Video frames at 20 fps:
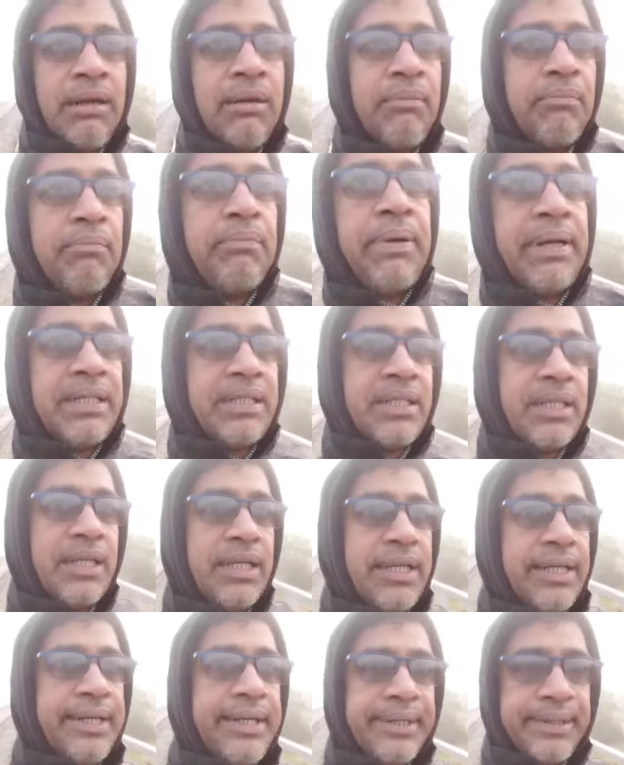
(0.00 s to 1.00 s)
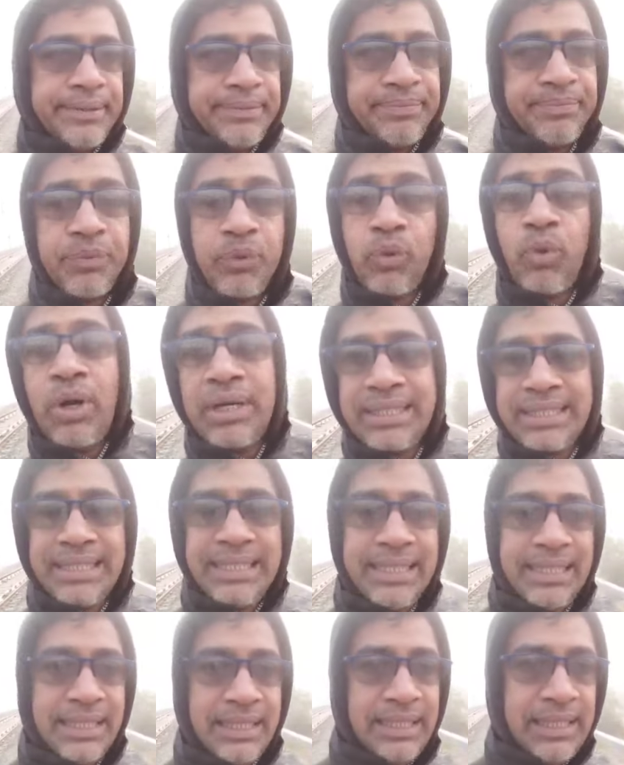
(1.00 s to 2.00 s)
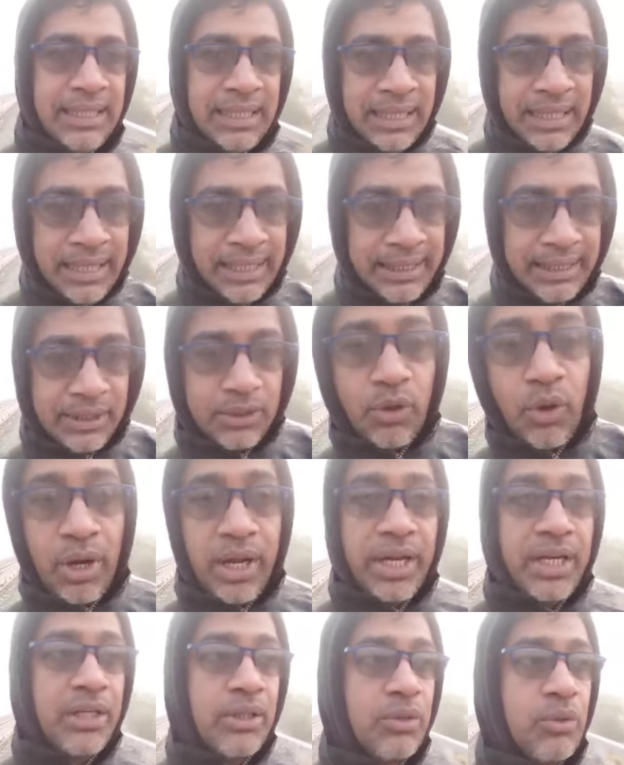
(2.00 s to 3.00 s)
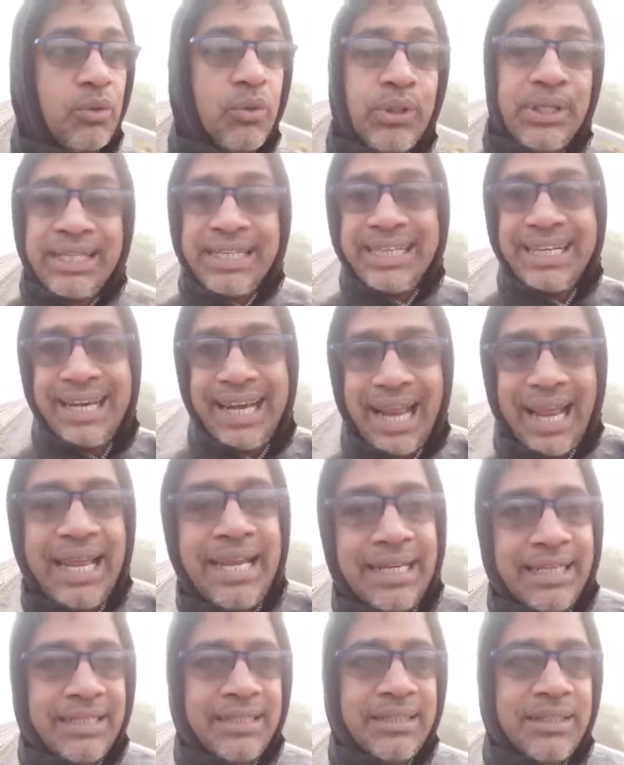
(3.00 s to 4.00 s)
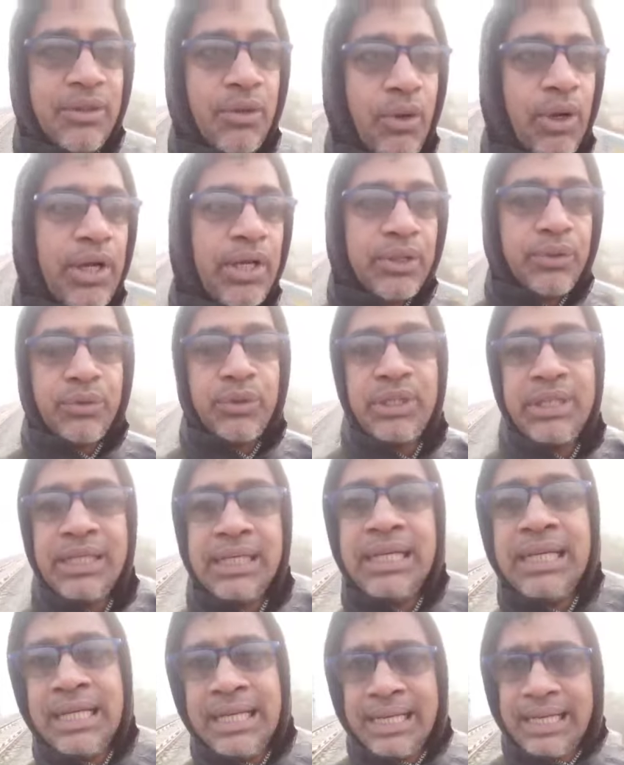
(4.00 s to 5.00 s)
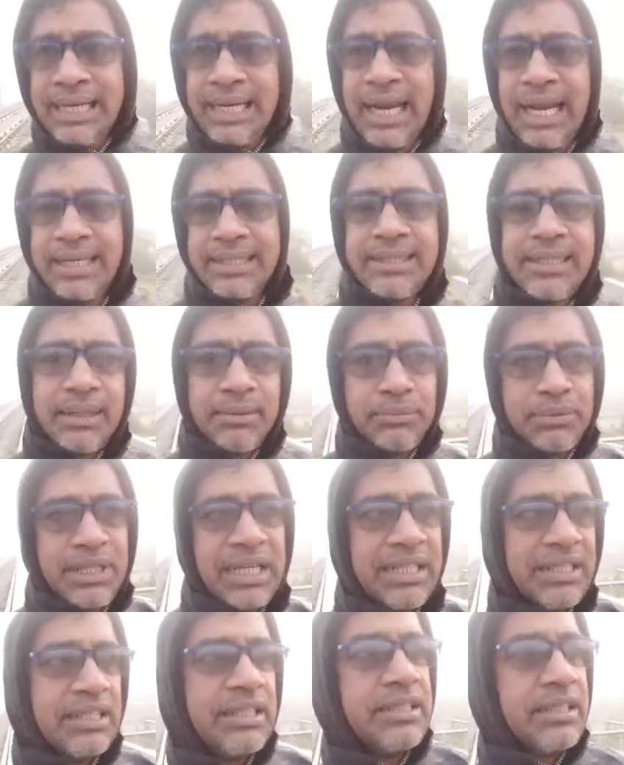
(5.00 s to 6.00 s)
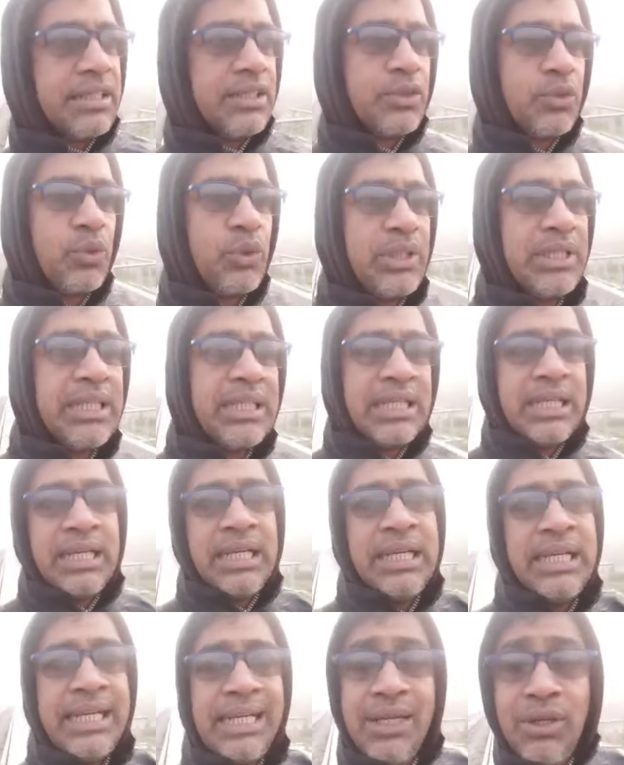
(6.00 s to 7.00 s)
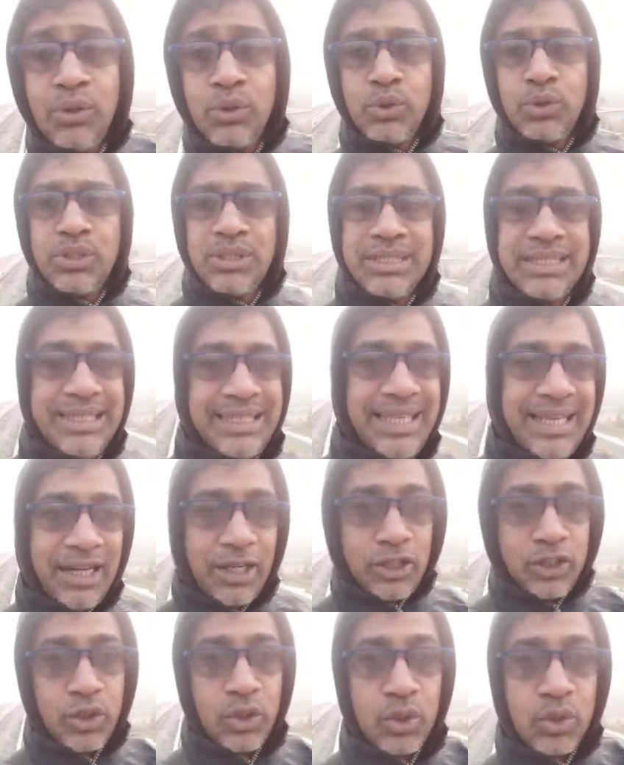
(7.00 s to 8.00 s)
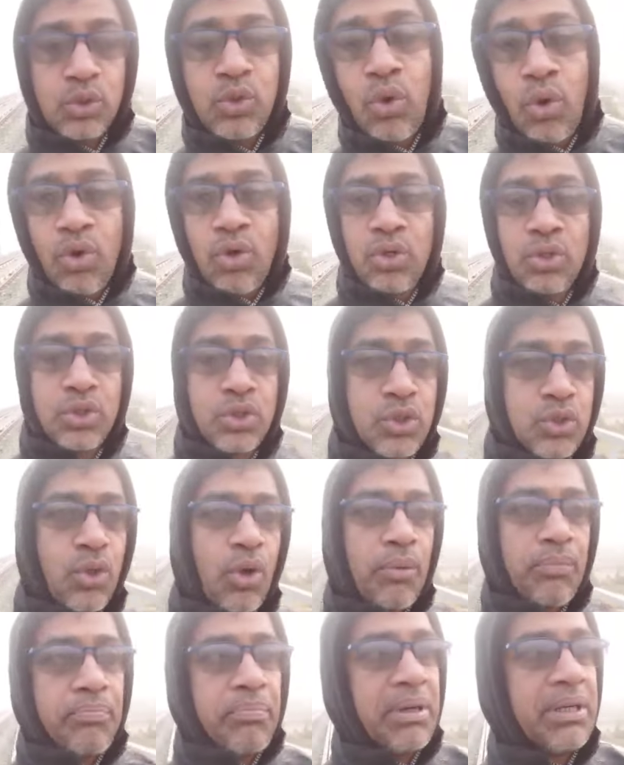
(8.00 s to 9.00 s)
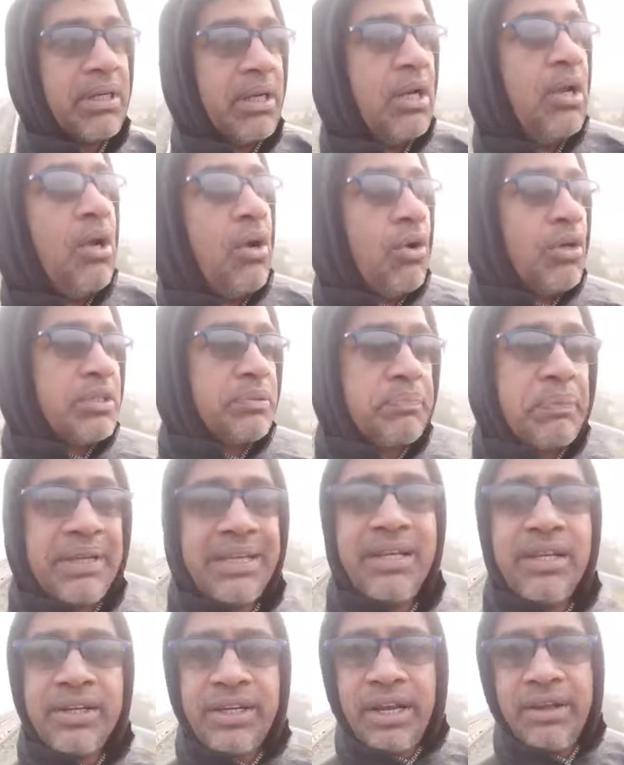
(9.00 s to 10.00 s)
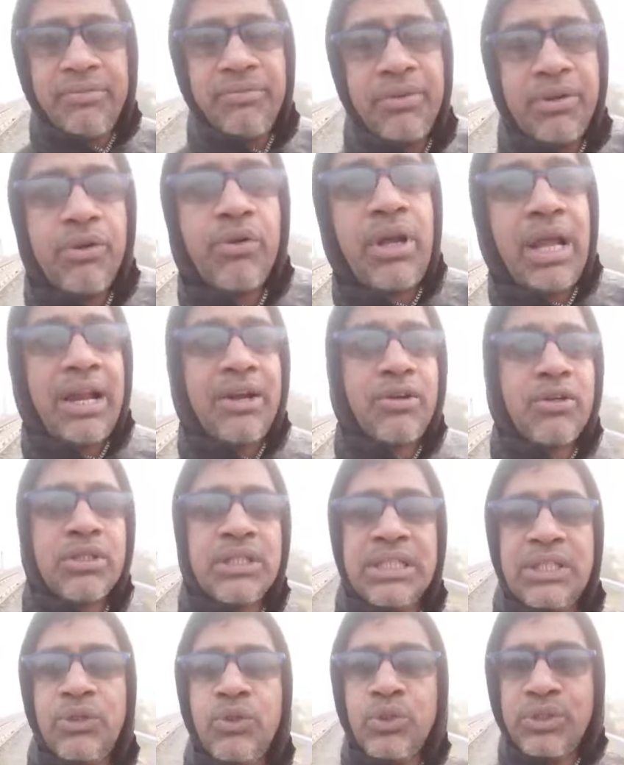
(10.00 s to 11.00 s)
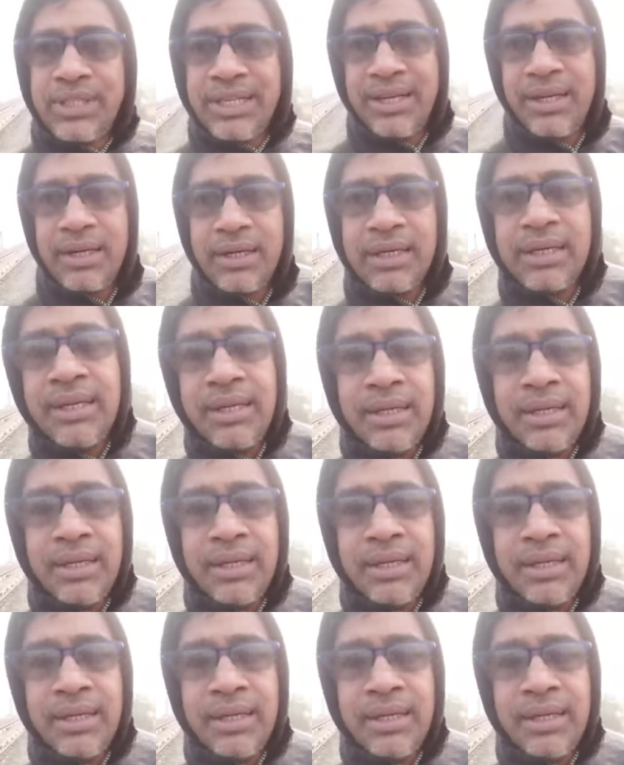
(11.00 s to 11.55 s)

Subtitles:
But what he did when we write some sentences, we use there also stop. But speaking time, you cannot use their